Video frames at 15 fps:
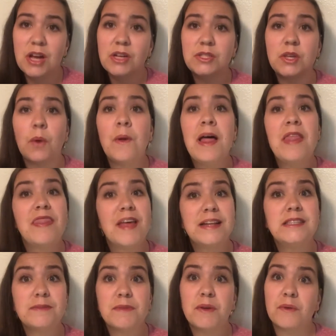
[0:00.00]
So that's
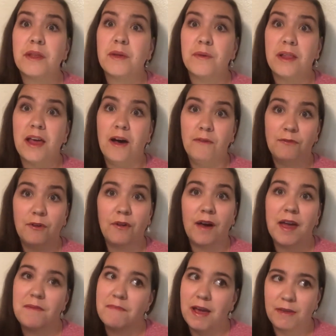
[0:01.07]
something really, really helpful,
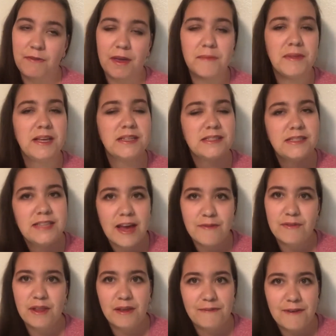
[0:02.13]
and my family has
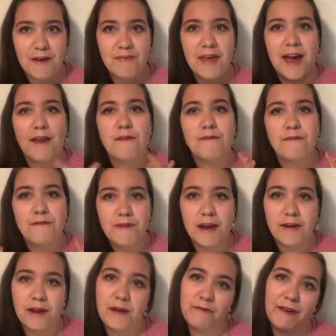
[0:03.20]
definitely found that
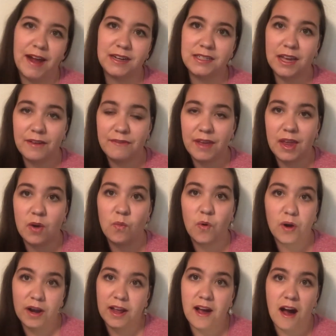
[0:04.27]
very effective in
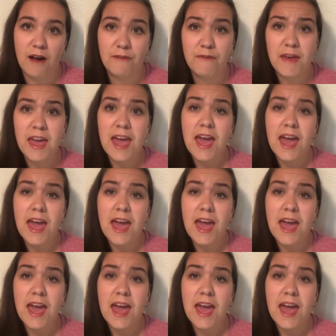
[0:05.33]
warding off